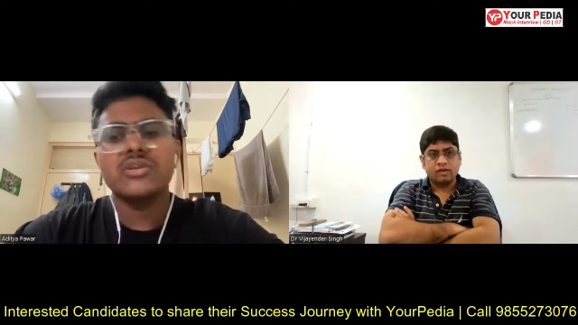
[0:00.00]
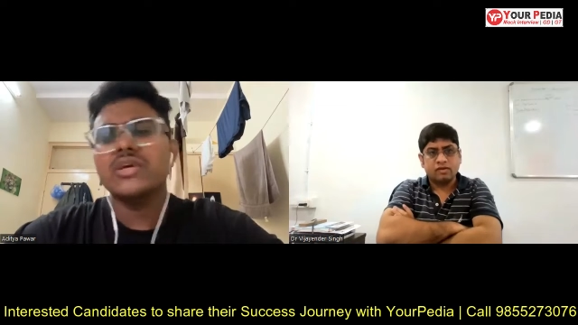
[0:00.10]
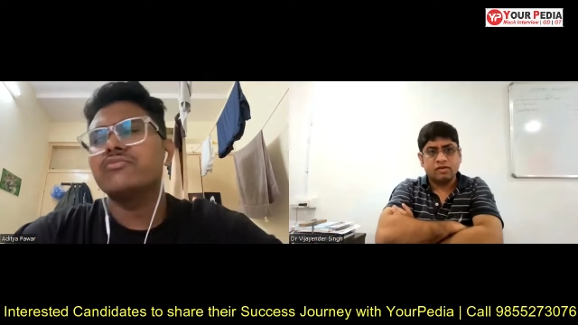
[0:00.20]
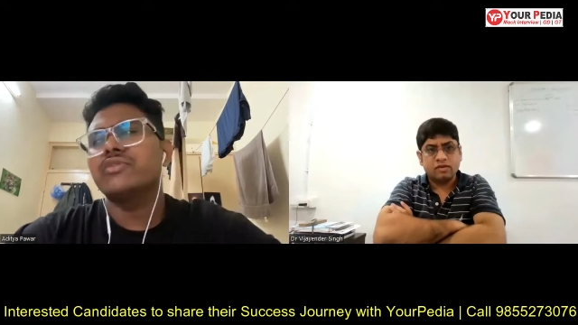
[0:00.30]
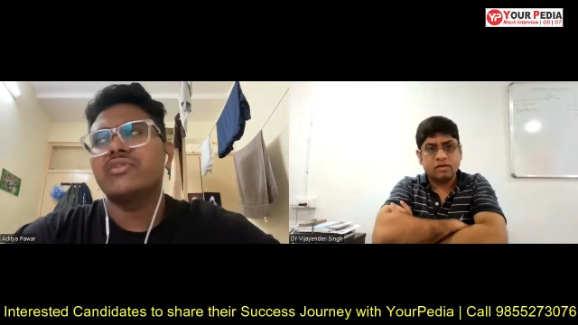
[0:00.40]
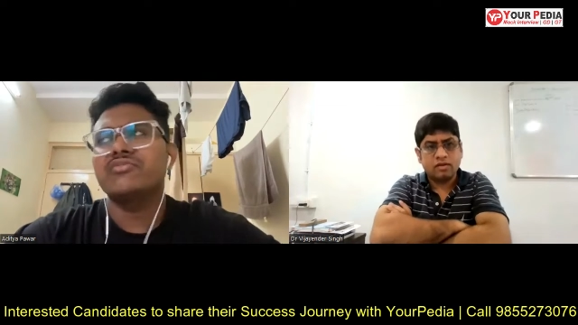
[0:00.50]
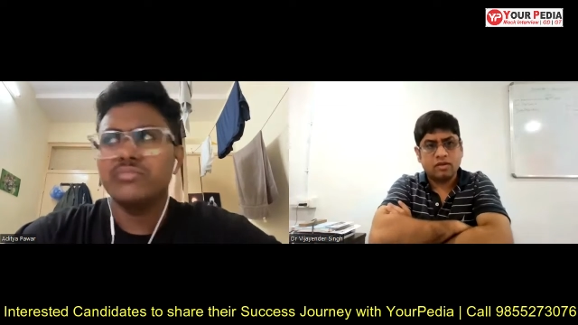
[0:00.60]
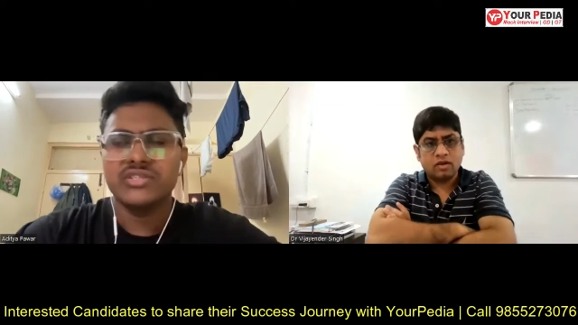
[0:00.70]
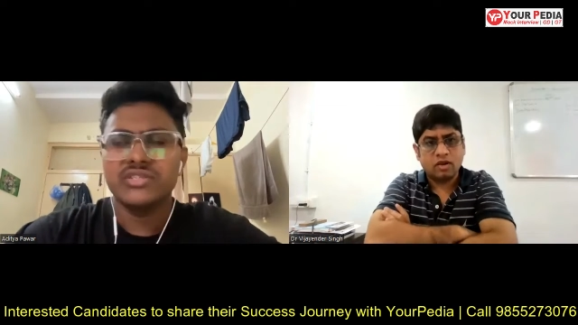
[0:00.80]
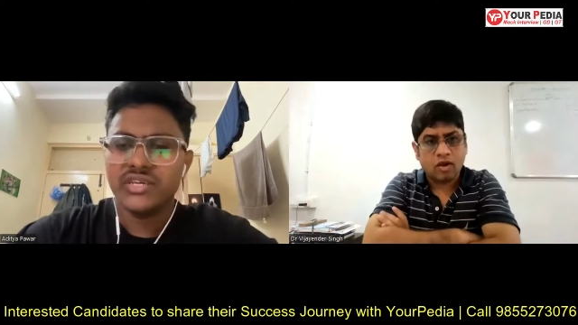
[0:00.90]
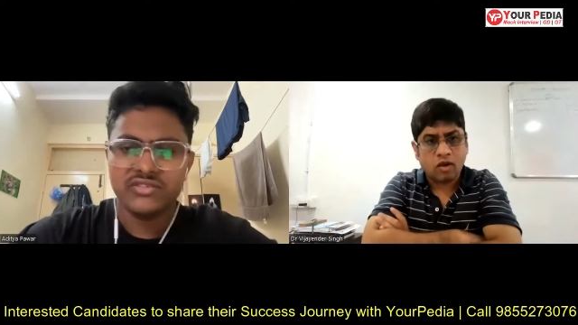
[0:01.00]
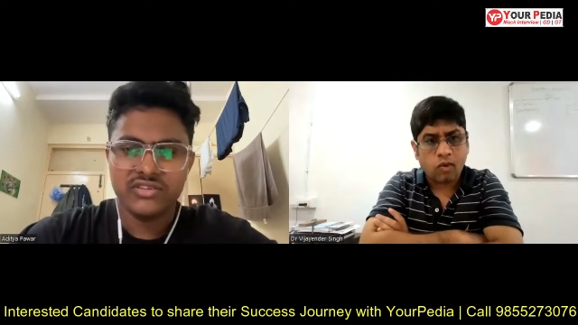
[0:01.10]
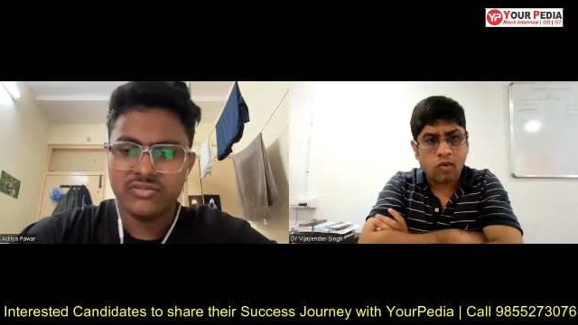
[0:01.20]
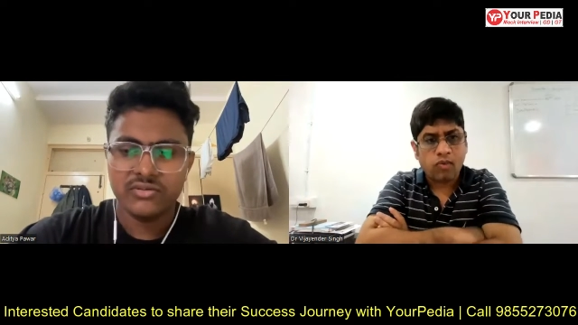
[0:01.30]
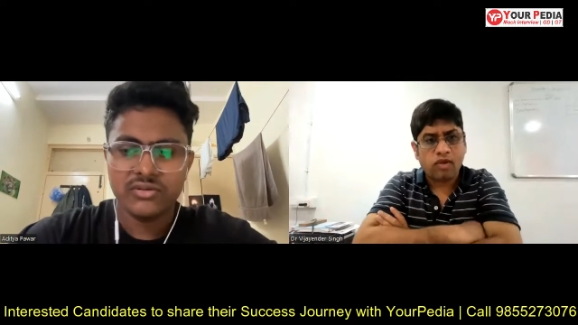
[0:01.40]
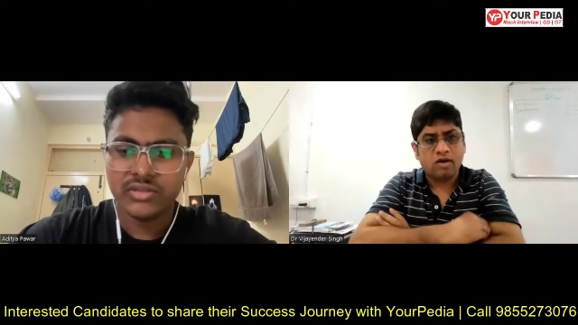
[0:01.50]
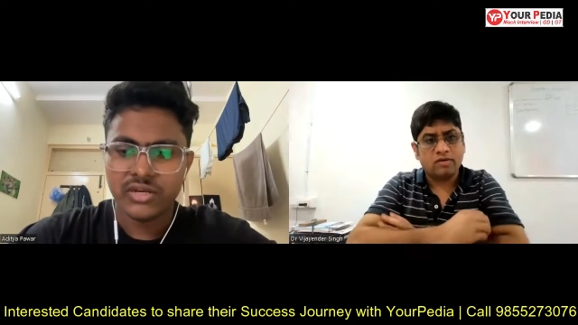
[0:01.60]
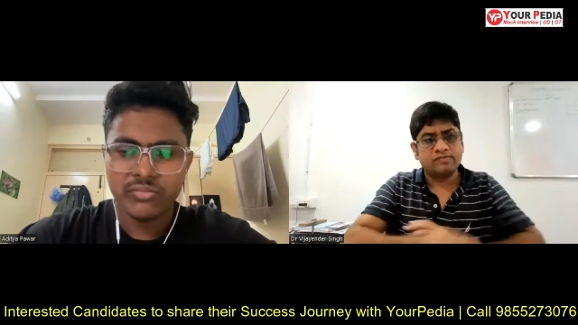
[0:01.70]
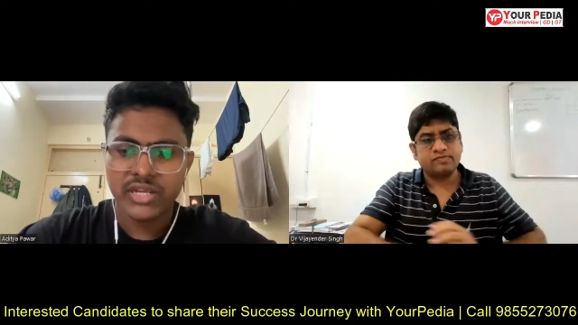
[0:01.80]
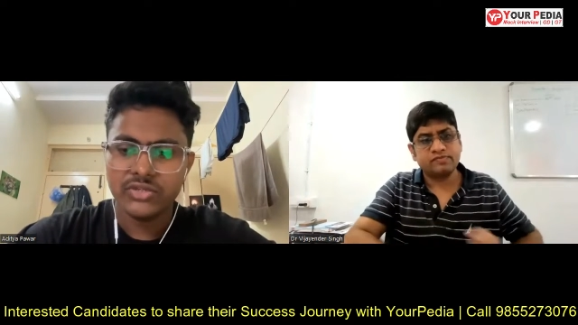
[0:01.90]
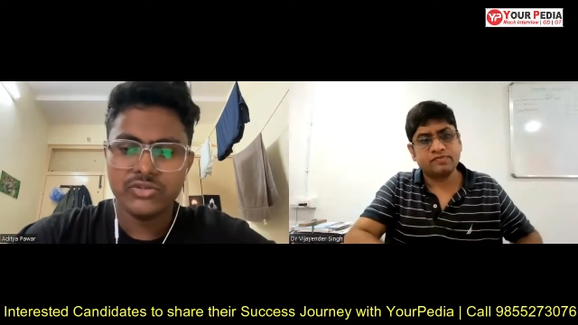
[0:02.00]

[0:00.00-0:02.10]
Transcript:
Speaker 1: so like one of the mistakes it's that many